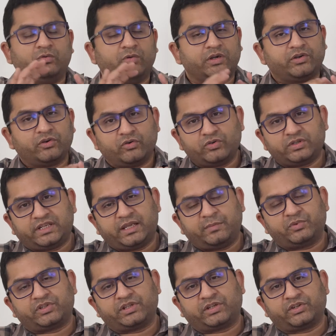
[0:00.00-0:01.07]
who undergoes
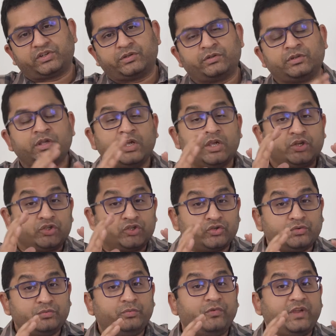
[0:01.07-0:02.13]
liposuction
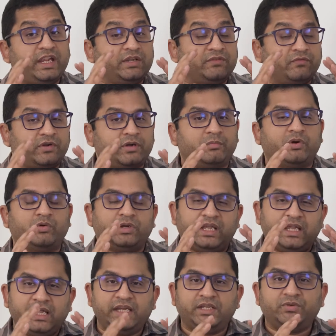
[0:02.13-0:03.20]
should wait for about
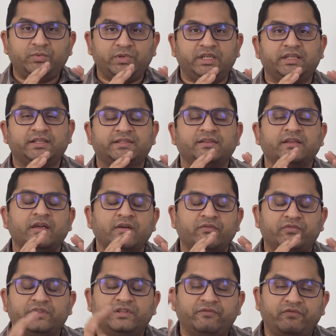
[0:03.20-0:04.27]
8 weeks
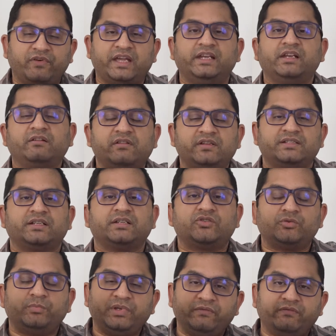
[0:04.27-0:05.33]
for the final result
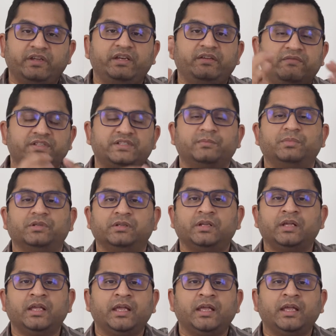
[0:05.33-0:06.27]
to be very visible,